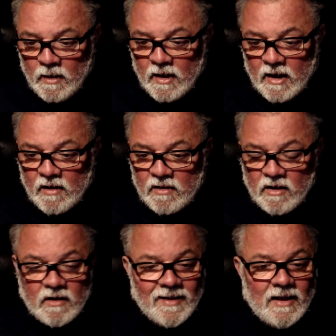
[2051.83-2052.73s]
And
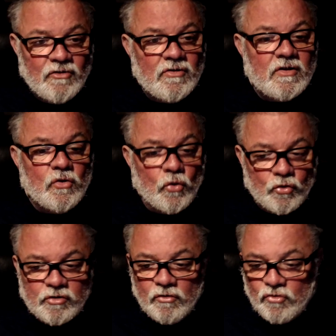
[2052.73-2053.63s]
he
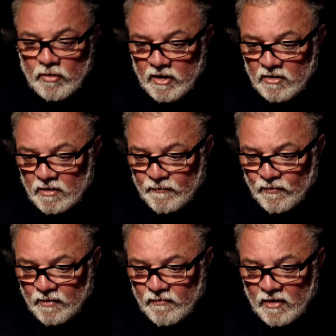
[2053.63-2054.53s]
also joined into the
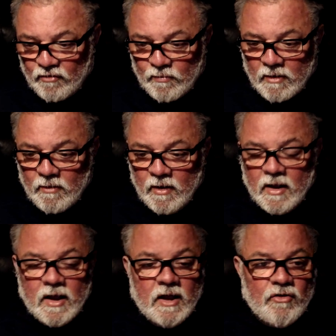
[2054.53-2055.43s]
fun of it as well.
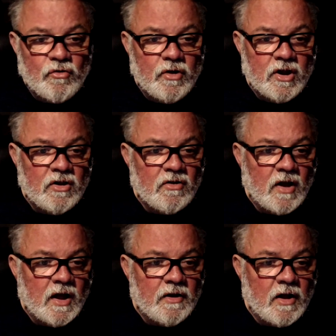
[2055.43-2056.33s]
He joined in
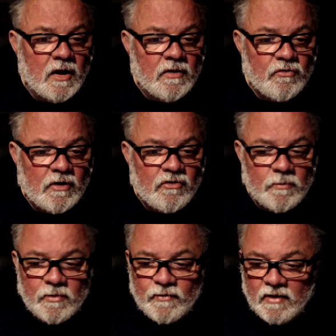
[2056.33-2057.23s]
and dressed
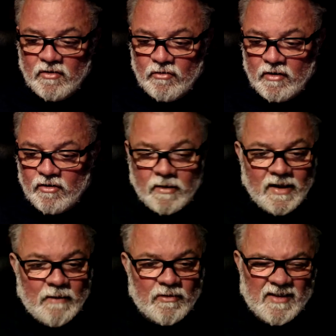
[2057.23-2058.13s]
up as fancy dress as well.
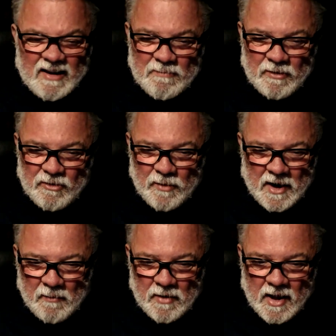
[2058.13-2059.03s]
He was desperate to win
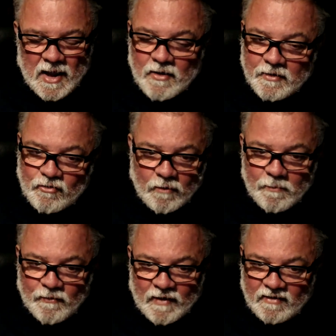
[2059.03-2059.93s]
it, wasn't he? He could have dropped
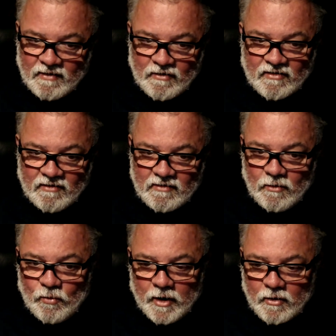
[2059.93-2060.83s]
the fancy dress and still
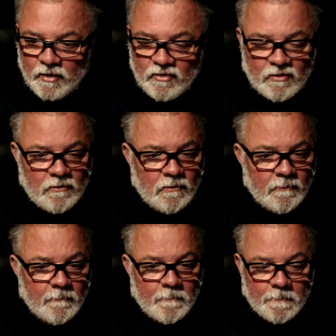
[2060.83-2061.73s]
won it, couldn't he, Sue?
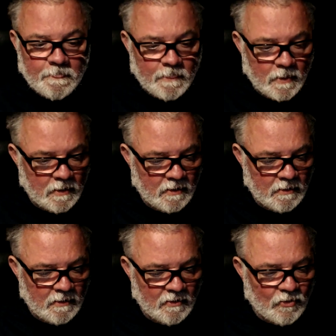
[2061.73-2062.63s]

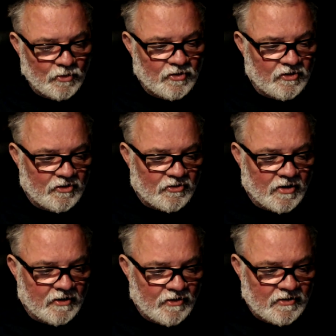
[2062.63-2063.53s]
Or does he just
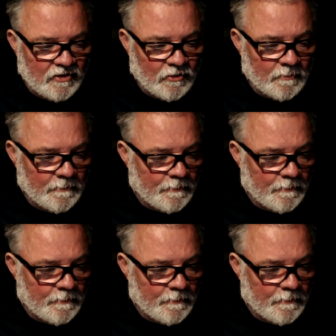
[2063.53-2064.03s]
like dressing up?